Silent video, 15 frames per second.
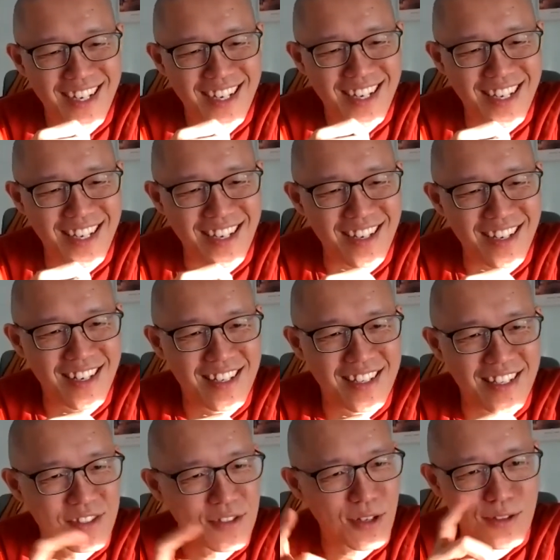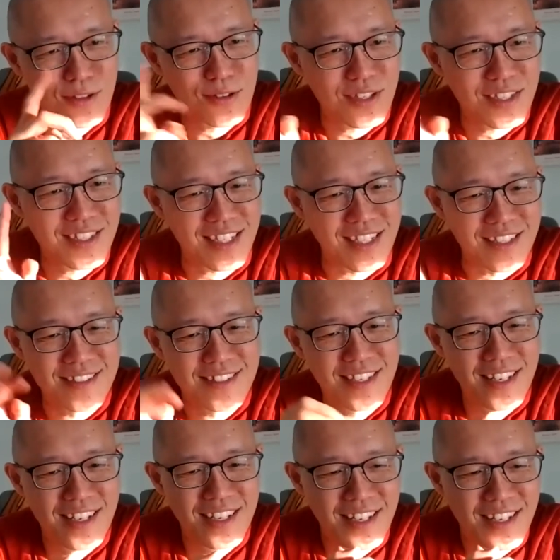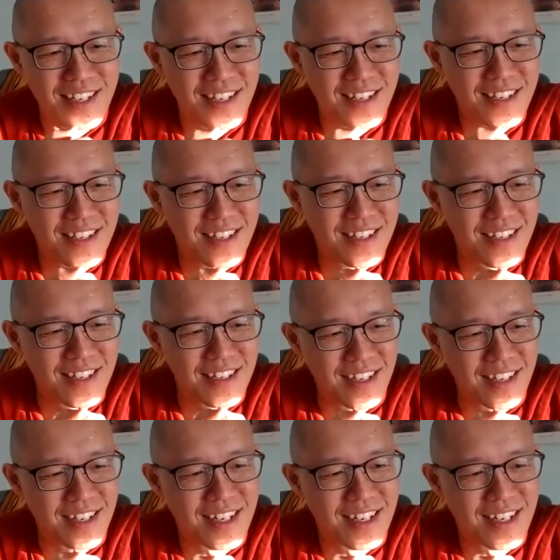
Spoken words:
Yeah. It's not 3 things. Yeah.